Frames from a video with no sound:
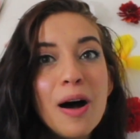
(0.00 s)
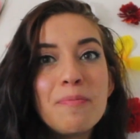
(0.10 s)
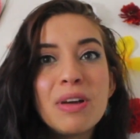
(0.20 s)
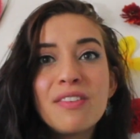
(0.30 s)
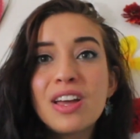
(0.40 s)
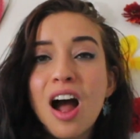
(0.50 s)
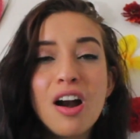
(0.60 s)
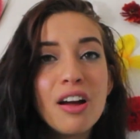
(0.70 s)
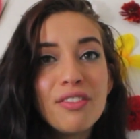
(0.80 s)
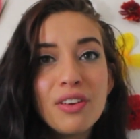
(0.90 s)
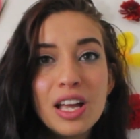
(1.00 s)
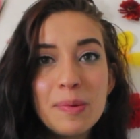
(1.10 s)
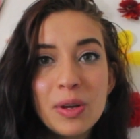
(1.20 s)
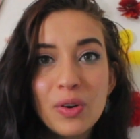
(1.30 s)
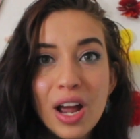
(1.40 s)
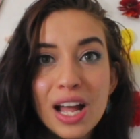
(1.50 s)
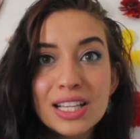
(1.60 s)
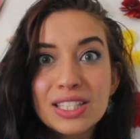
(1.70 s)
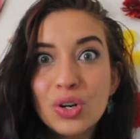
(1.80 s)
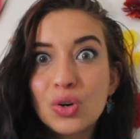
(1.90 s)
maybe Arab
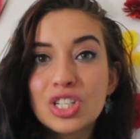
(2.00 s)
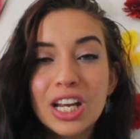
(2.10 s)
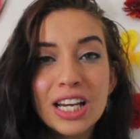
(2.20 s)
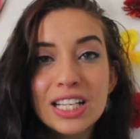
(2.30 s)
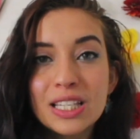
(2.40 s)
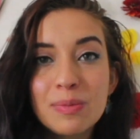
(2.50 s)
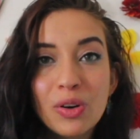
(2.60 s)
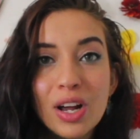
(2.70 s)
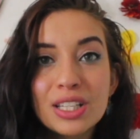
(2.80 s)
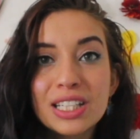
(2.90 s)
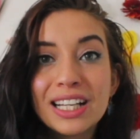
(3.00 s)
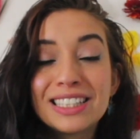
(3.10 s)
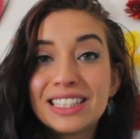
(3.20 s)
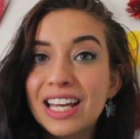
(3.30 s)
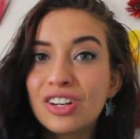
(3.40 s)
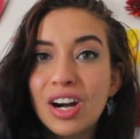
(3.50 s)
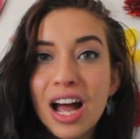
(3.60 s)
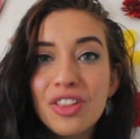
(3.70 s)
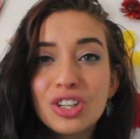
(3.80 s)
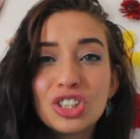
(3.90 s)
immigrants or Chinese immigrants,
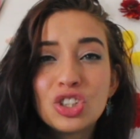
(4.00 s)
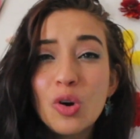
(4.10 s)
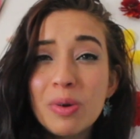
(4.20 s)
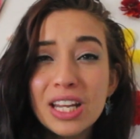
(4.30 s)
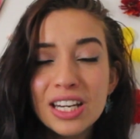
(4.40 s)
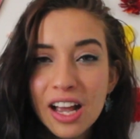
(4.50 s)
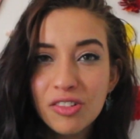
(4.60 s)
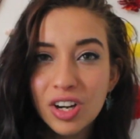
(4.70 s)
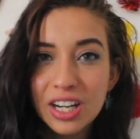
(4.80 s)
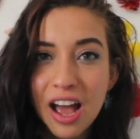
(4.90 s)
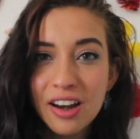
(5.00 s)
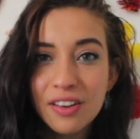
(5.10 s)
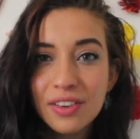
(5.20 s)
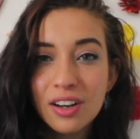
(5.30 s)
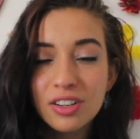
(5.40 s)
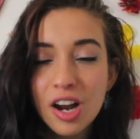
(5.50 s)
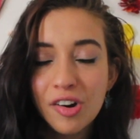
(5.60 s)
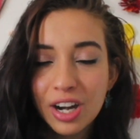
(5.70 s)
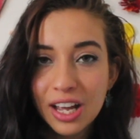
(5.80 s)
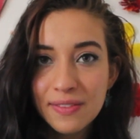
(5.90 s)
etc. There's so many negative
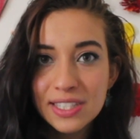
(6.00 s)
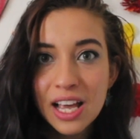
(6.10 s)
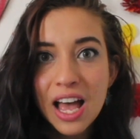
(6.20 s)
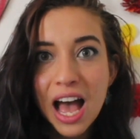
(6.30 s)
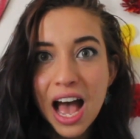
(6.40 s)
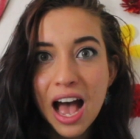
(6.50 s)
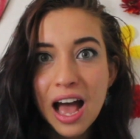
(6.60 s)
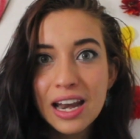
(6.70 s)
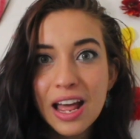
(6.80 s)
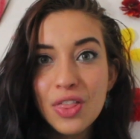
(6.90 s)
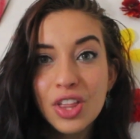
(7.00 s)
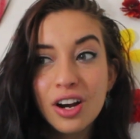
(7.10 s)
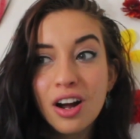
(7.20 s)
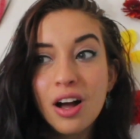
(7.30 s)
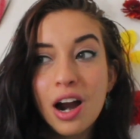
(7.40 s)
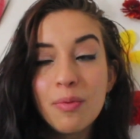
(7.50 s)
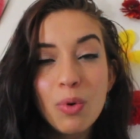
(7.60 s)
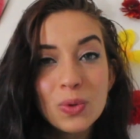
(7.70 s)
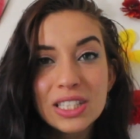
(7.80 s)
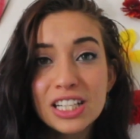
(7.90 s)
narratives, and they are
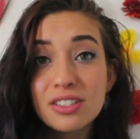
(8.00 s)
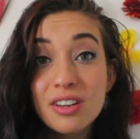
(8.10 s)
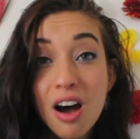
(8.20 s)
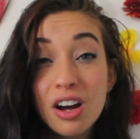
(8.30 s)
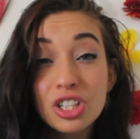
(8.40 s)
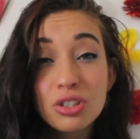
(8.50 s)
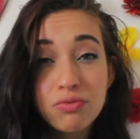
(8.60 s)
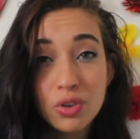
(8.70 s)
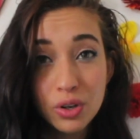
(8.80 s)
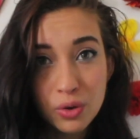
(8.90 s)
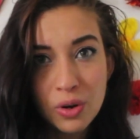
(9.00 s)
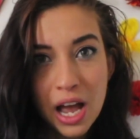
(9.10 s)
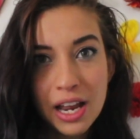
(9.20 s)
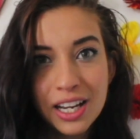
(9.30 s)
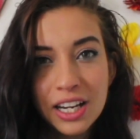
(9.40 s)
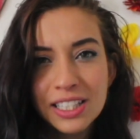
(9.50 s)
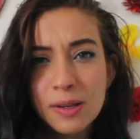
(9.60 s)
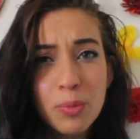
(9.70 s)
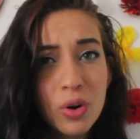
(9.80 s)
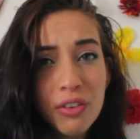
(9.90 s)
mostly not true, and it
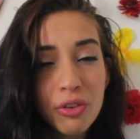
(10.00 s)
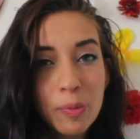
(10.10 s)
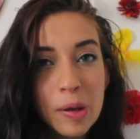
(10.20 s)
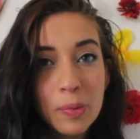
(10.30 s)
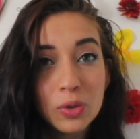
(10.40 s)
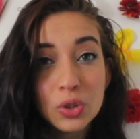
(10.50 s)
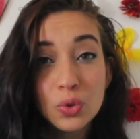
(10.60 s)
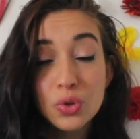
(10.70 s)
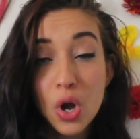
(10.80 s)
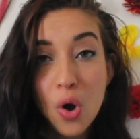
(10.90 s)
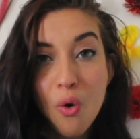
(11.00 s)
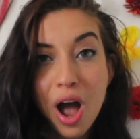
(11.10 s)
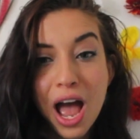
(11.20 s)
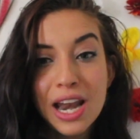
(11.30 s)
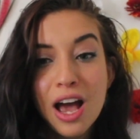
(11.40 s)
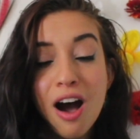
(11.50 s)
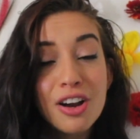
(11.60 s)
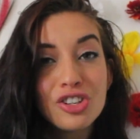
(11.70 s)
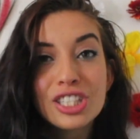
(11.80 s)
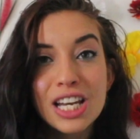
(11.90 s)
is important for people to know and
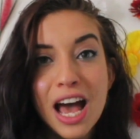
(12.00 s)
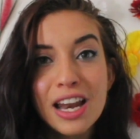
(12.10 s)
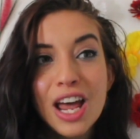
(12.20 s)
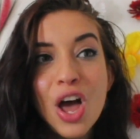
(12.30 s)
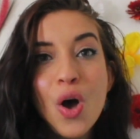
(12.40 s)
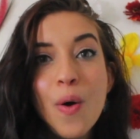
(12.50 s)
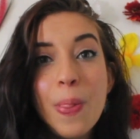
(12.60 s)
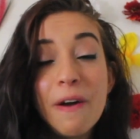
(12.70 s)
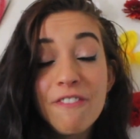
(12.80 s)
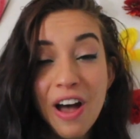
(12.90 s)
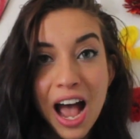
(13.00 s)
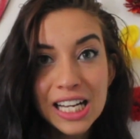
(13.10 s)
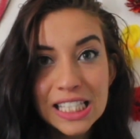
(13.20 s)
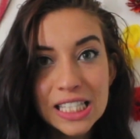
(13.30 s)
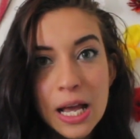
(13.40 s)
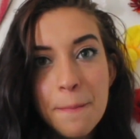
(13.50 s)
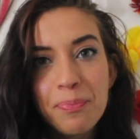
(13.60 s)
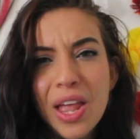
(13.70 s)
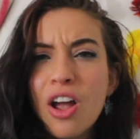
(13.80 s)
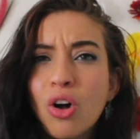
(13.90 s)
understand the facts.
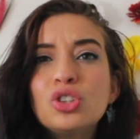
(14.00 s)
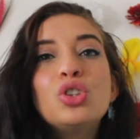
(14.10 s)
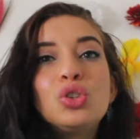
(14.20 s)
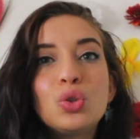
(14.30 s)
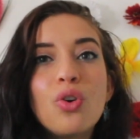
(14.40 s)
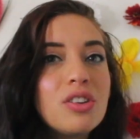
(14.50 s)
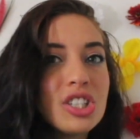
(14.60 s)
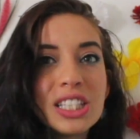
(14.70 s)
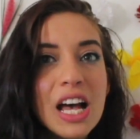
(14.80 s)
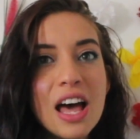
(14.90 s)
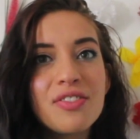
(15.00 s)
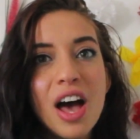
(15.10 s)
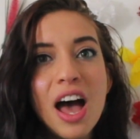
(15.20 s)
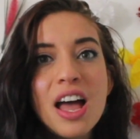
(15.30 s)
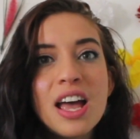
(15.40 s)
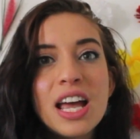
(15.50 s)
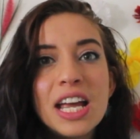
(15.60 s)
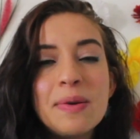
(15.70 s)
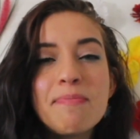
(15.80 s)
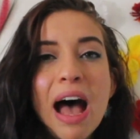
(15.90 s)
I also do understand that
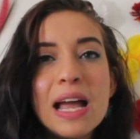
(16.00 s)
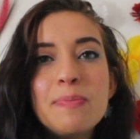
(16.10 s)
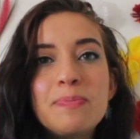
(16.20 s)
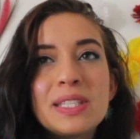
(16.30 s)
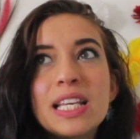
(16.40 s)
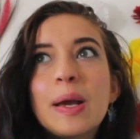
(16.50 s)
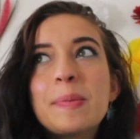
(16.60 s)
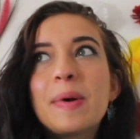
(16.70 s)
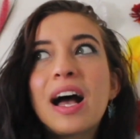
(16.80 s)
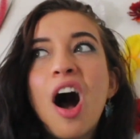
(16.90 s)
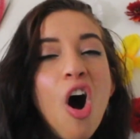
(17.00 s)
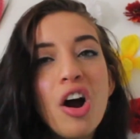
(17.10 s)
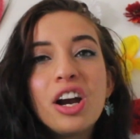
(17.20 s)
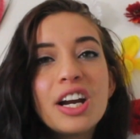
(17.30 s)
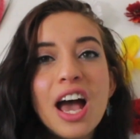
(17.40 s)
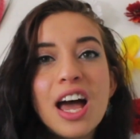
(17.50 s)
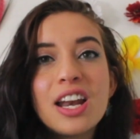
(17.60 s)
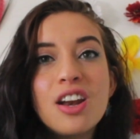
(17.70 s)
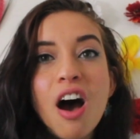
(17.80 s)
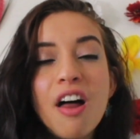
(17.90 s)
it might seem hard
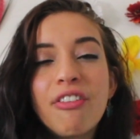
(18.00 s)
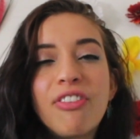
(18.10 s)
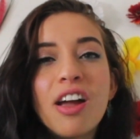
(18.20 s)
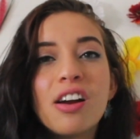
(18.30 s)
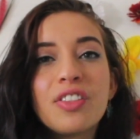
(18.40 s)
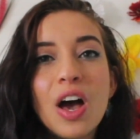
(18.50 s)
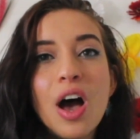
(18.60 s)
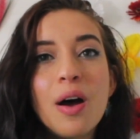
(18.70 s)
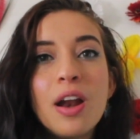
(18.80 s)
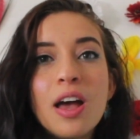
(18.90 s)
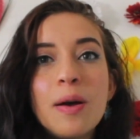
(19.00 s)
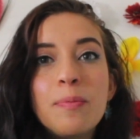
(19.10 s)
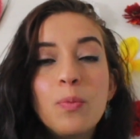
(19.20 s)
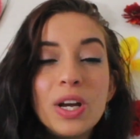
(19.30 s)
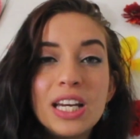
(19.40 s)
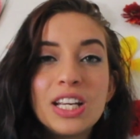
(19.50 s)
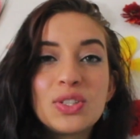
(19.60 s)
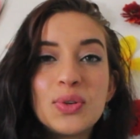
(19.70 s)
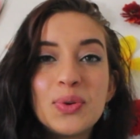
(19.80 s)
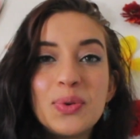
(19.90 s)
and not fair that we
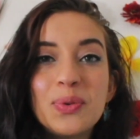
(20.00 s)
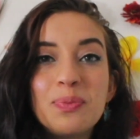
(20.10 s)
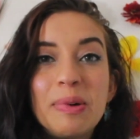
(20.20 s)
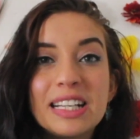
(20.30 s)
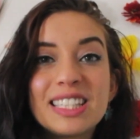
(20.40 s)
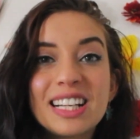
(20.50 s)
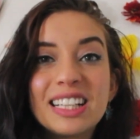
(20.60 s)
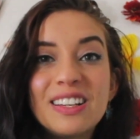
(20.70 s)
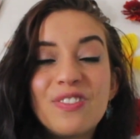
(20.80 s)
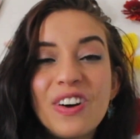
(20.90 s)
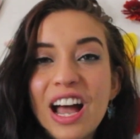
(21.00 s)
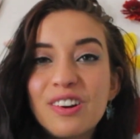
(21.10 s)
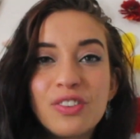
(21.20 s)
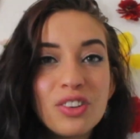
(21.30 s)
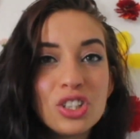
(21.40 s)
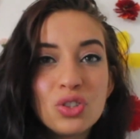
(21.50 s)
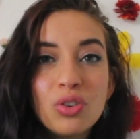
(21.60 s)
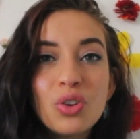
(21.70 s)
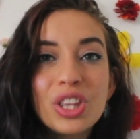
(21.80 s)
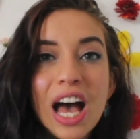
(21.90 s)
need to basically fight for the
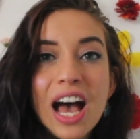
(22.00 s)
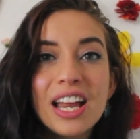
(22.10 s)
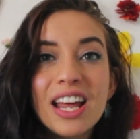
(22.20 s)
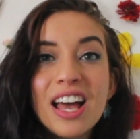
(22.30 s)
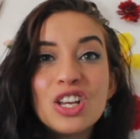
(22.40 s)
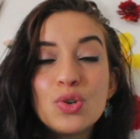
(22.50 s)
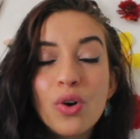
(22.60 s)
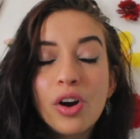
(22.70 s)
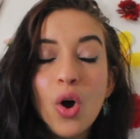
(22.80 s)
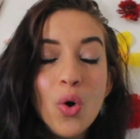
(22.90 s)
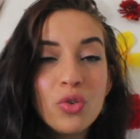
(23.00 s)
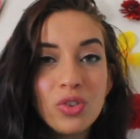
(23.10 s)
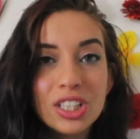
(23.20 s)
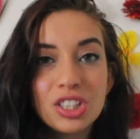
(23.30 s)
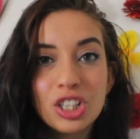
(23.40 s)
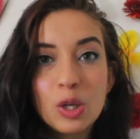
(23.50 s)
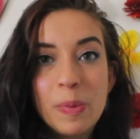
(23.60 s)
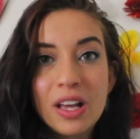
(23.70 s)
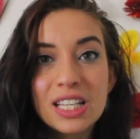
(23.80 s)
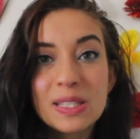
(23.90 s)
truth and do our own
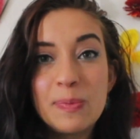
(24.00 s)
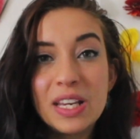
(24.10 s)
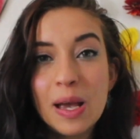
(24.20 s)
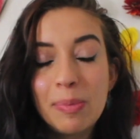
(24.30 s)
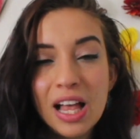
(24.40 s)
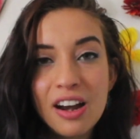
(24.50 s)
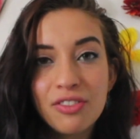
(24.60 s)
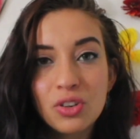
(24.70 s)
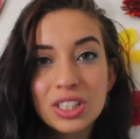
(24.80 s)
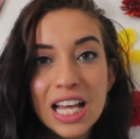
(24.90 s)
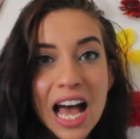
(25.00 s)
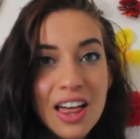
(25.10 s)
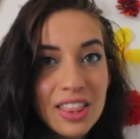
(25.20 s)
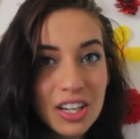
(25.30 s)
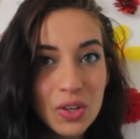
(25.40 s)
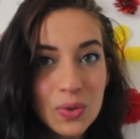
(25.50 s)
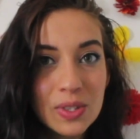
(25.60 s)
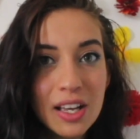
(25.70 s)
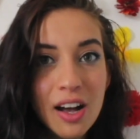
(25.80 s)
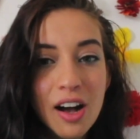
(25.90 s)
research, because media platforms and the news